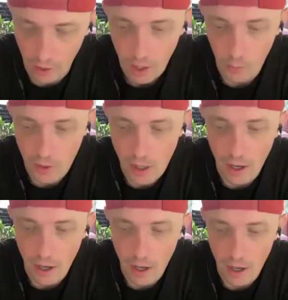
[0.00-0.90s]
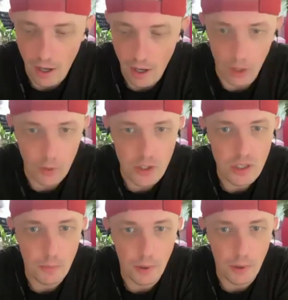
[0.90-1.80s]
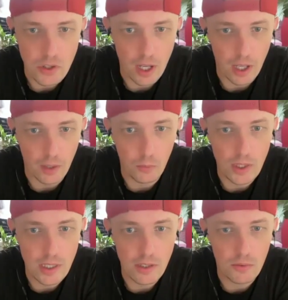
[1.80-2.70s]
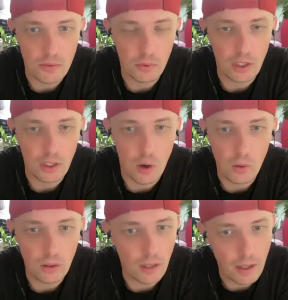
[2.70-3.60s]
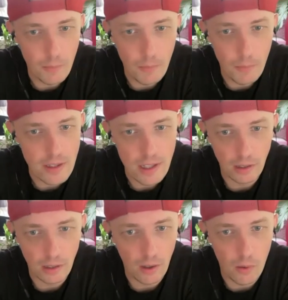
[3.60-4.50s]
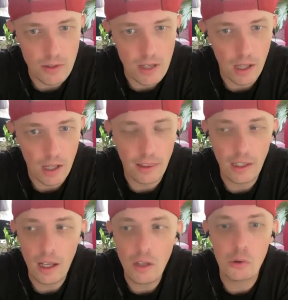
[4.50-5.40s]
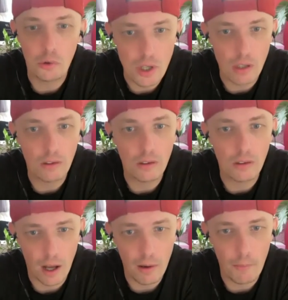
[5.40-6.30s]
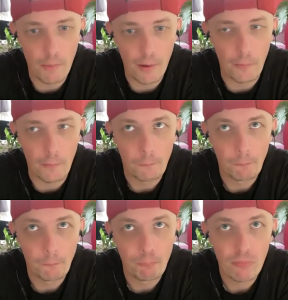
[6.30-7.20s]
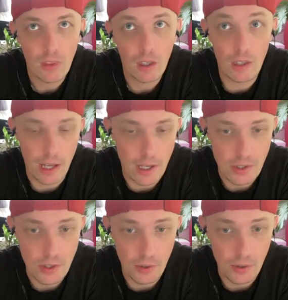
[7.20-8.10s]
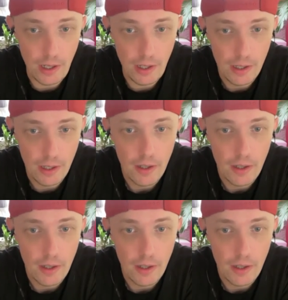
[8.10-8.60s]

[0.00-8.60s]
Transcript: and we got out of the car and we just approached it and we didn't really know a lot about the stanley hotel i think i learned a lot about the history